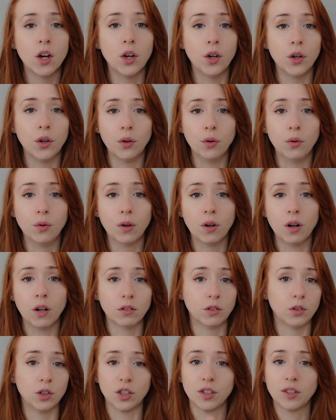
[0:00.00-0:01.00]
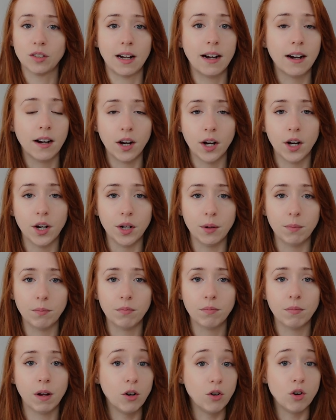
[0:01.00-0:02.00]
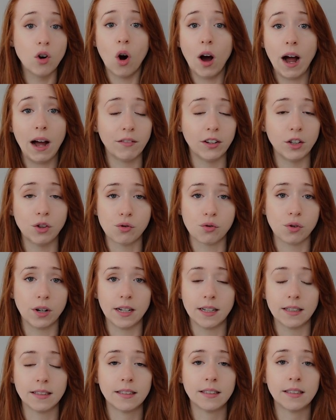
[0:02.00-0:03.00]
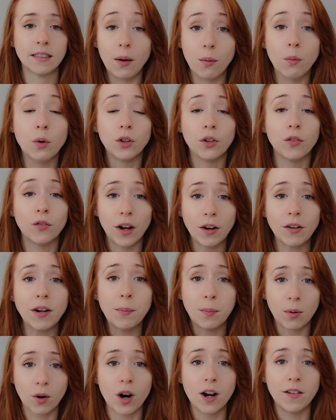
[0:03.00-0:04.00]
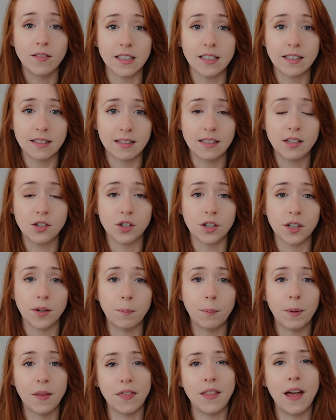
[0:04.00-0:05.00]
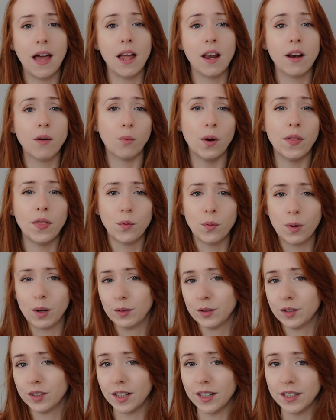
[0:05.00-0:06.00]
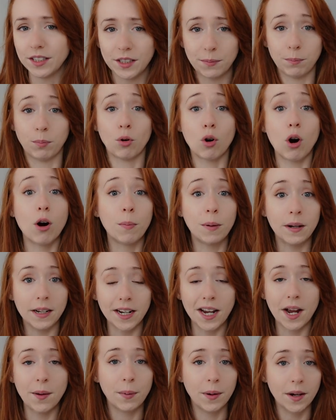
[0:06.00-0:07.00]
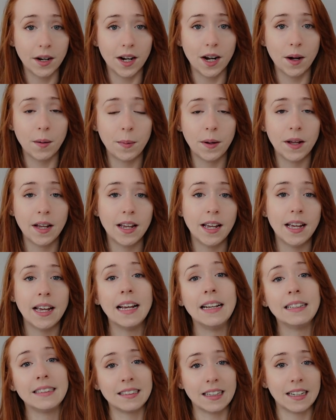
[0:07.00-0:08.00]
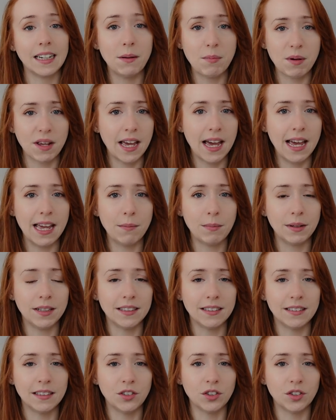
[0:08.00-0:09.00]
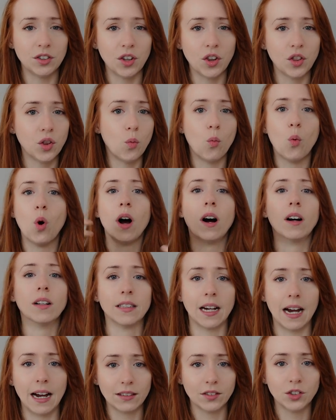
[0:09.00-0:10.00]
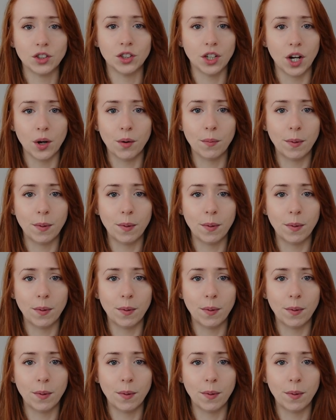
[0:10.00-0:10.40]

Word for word: who just sat at home and not having drinks, it was a very private decision, but then when the world started to properly open up, it suddenly became a decision that the world had to know